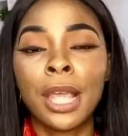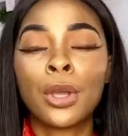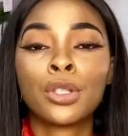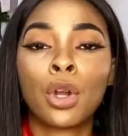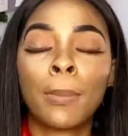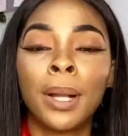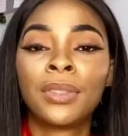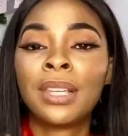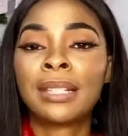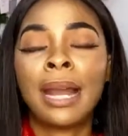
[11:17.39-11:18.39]
Are you going to talk about
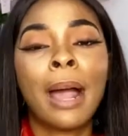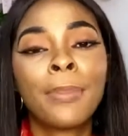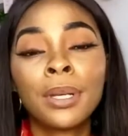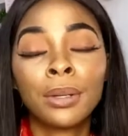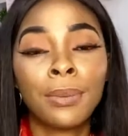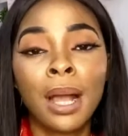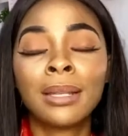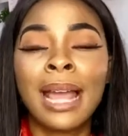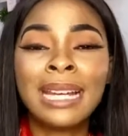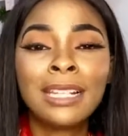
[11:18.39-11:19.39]
things that happened
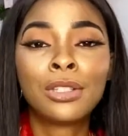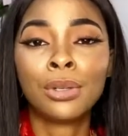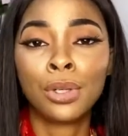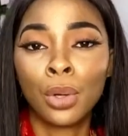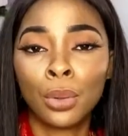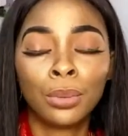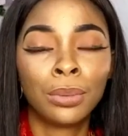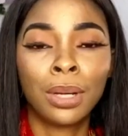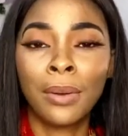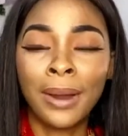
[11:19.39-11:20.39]
around? I need to know,
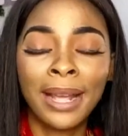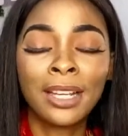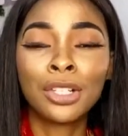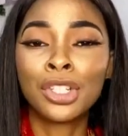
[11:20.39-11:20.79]
all right?